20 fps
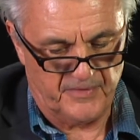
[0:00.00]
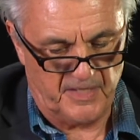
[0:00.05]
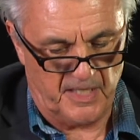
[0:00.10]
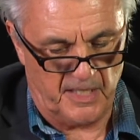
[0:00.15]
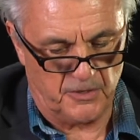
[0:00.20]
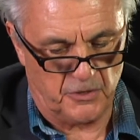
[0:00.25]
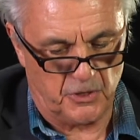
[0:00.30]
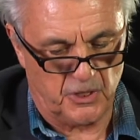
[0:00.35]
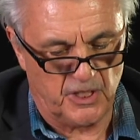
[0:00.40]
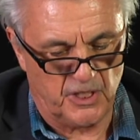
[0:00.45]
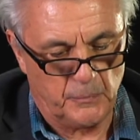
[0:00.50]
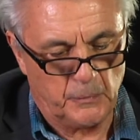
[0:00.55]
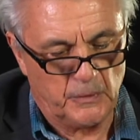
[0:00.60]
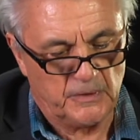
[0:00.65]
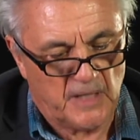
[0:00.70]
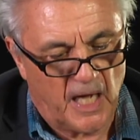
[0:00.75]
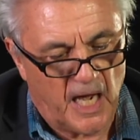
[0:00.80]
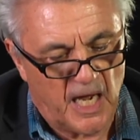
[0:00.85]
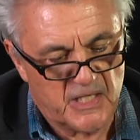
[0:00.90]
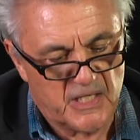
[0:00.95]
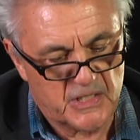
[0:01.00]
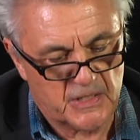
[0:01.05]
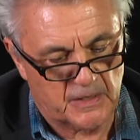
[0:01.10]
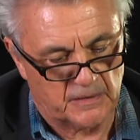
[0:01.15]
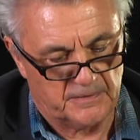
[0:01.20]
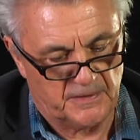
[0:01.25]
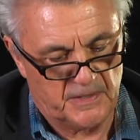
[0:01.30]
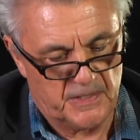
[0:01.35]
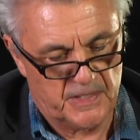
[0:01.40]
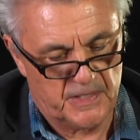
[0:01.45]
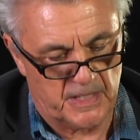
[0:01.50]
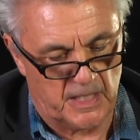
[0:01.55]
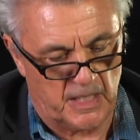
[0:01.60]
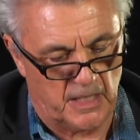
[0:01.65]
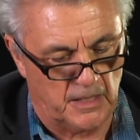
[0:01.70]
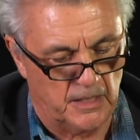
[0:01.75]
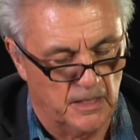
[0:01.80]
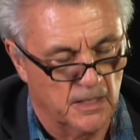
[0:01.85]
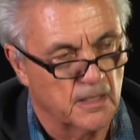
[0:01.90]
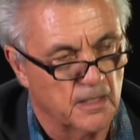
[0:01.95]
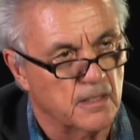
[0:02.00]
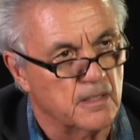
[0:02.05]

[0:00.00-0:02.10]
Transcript: and she would icily say,